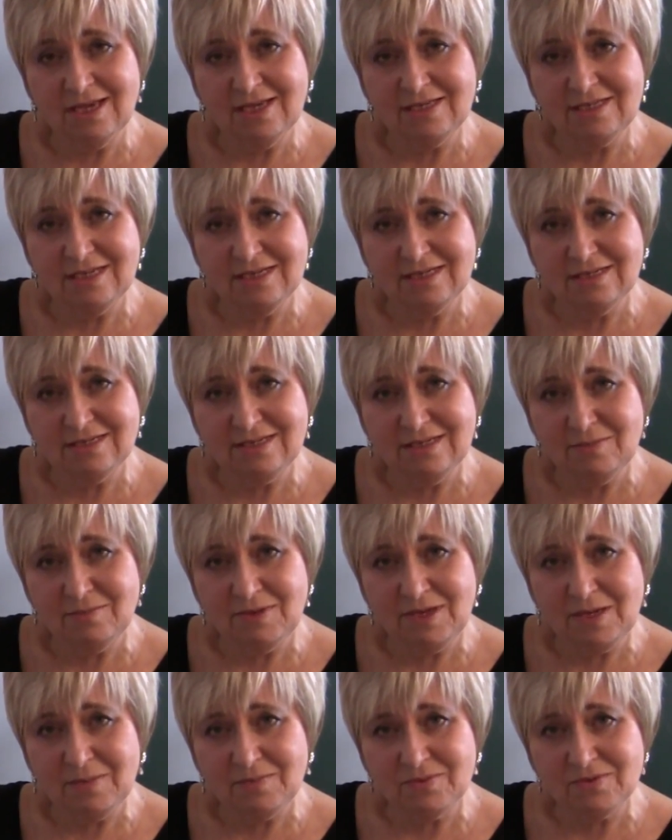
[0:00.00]
identity
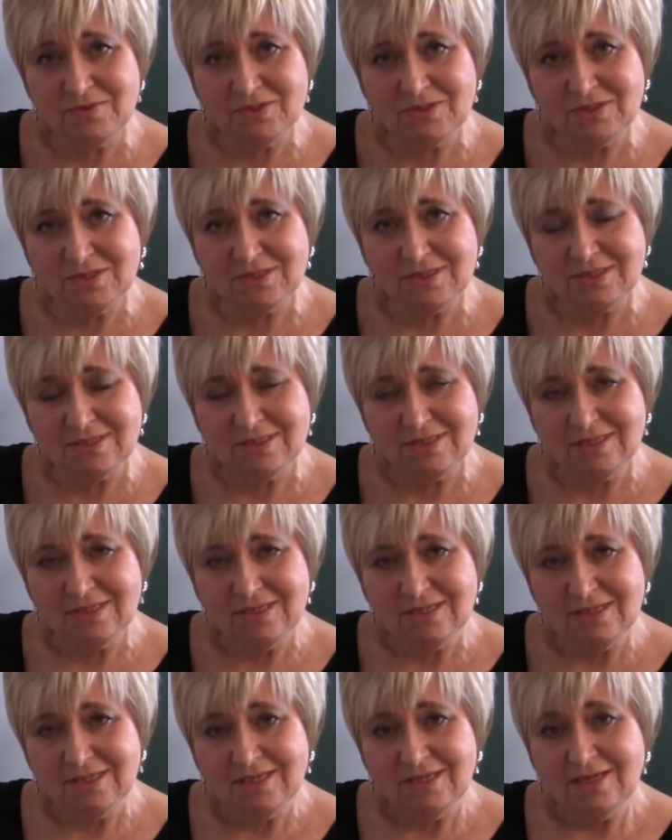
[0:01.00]
papers,
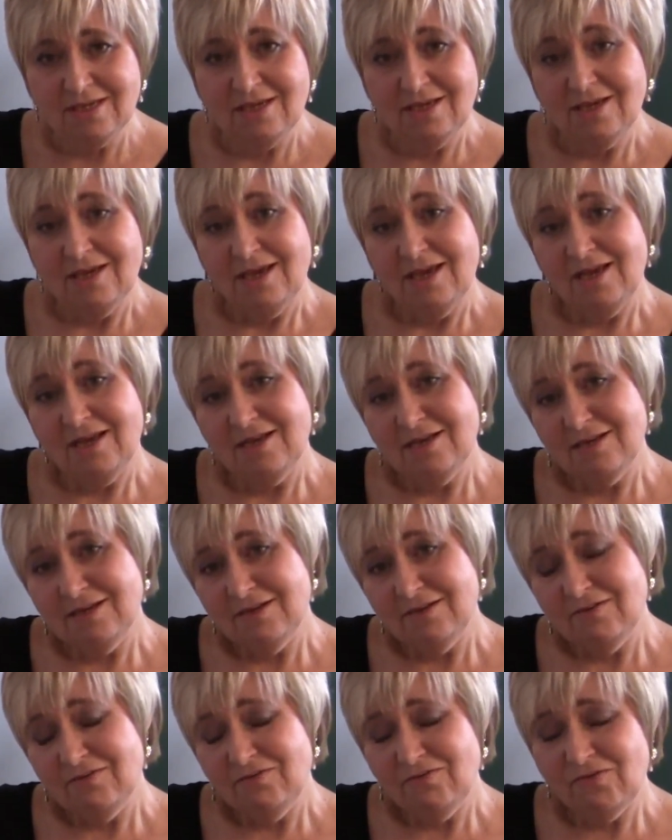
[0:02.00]

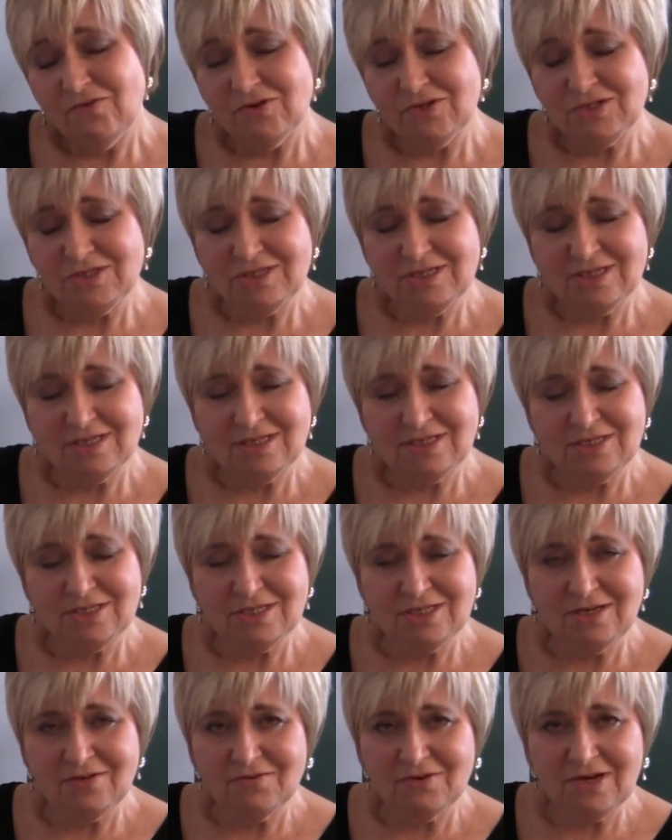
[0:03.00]
and fortunately
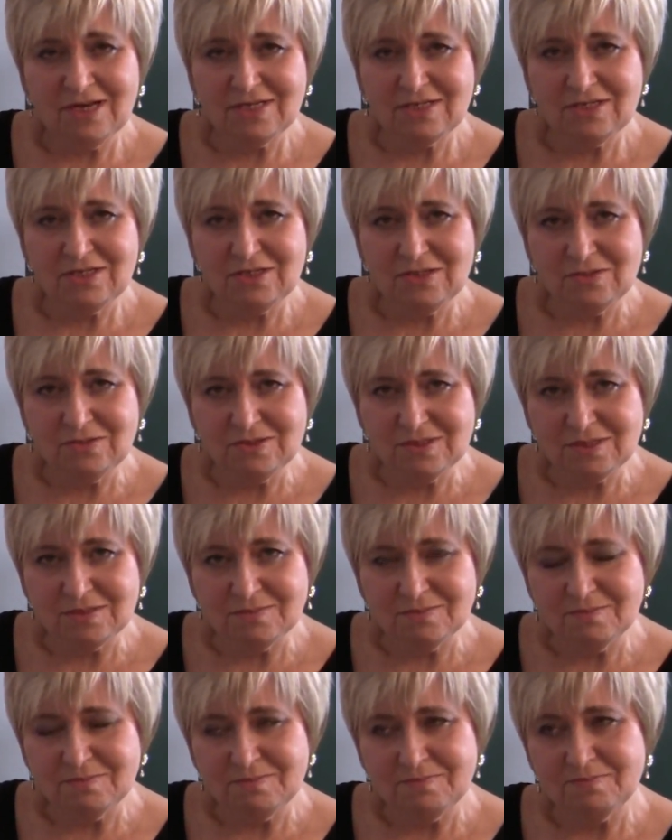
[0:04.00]
she never had to use
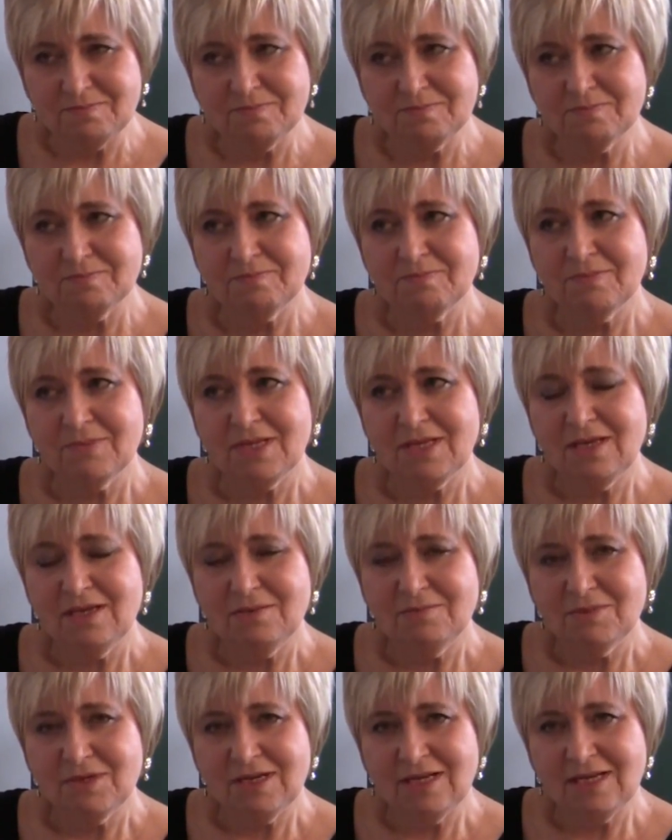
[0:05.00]
them,
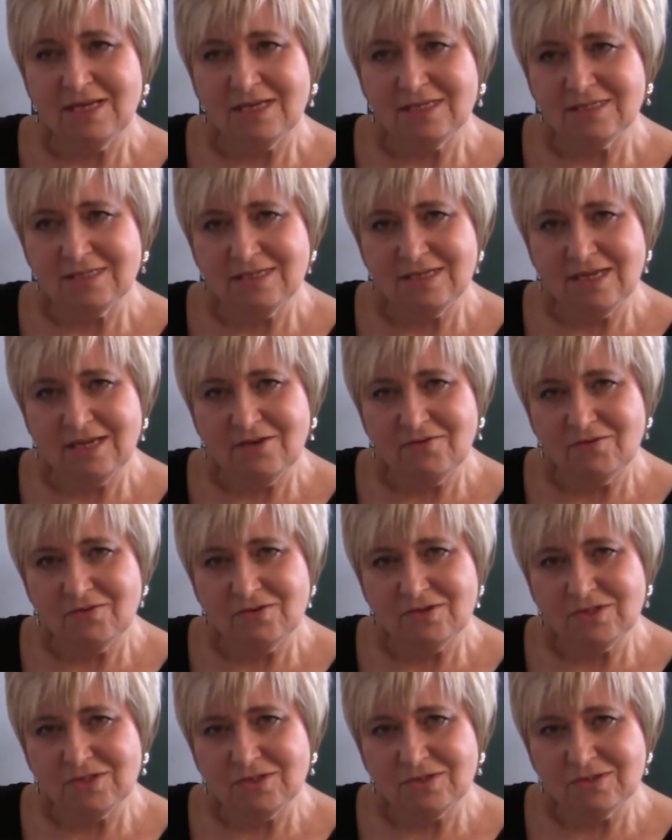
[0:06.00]
but I guess it gave
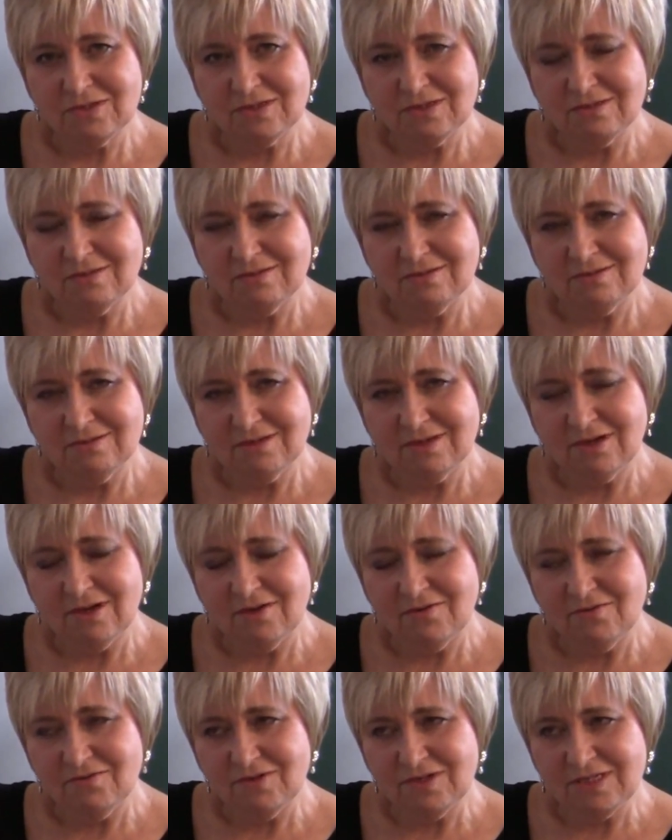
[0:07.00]
her a certain
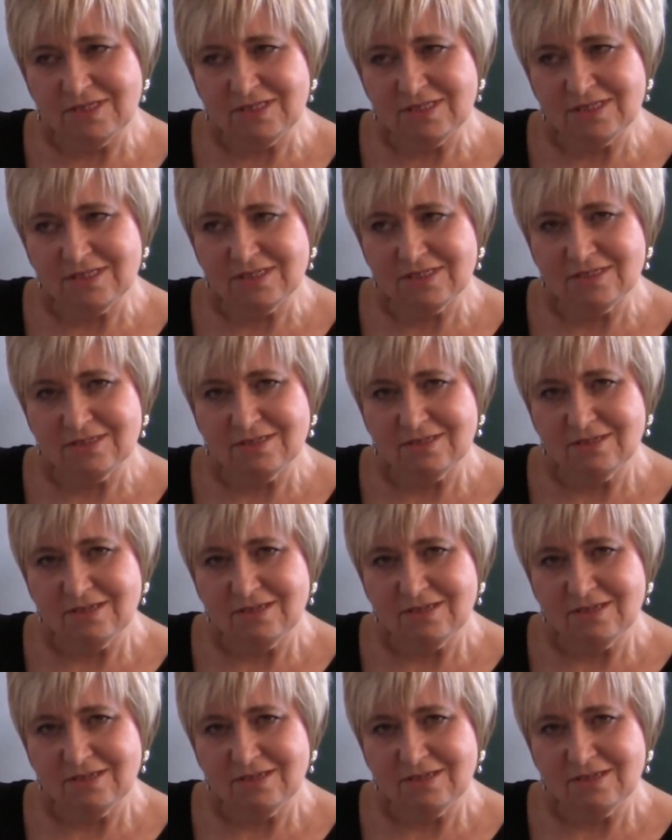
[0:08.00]
confidence.